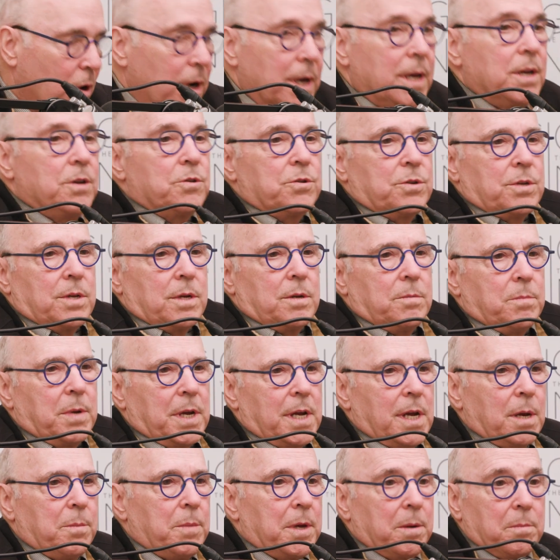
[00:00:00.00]
are interested in
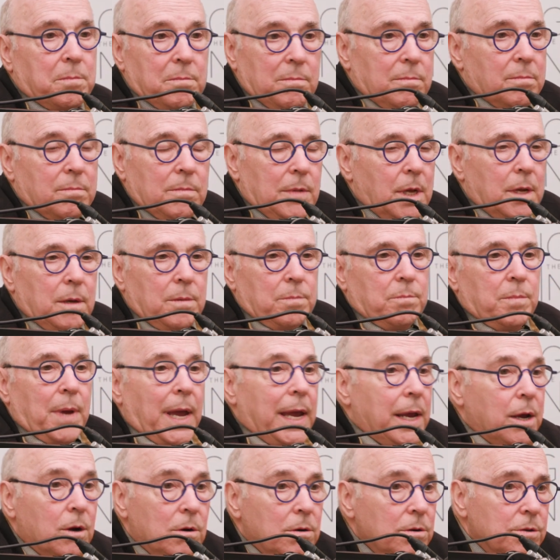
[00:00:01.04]
becoming
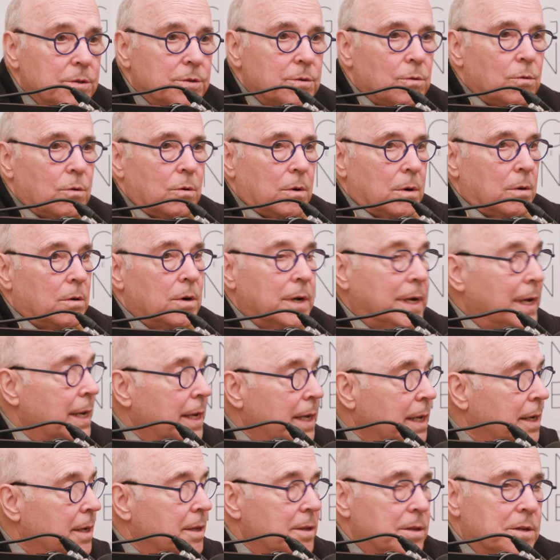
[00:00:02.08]
makers or
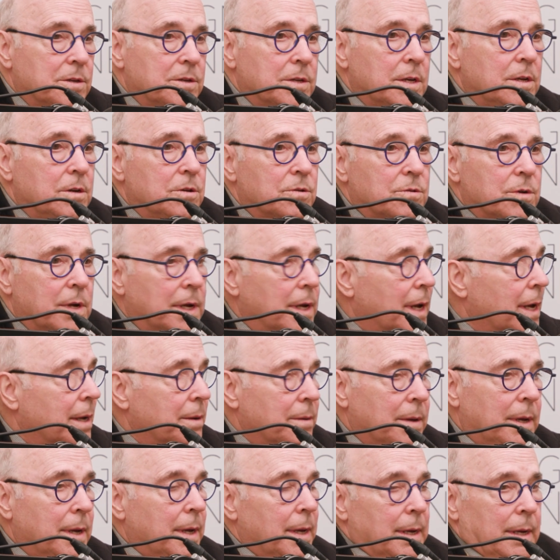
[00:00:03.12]
getting into this industry?
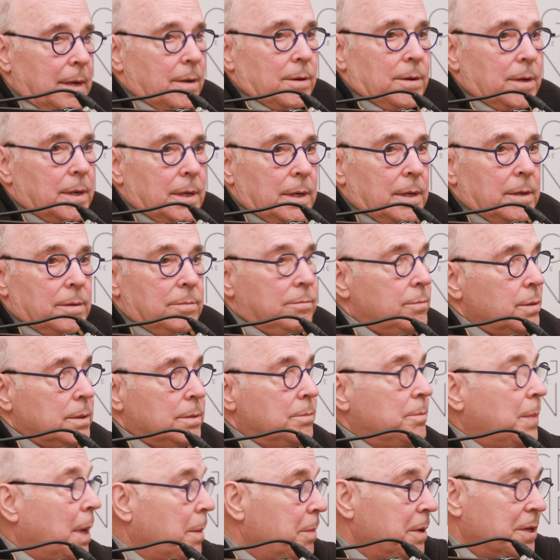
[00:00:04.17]

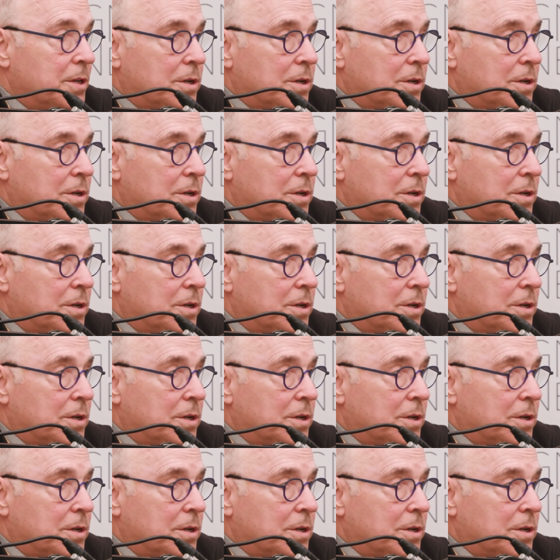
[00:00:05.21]
Maybe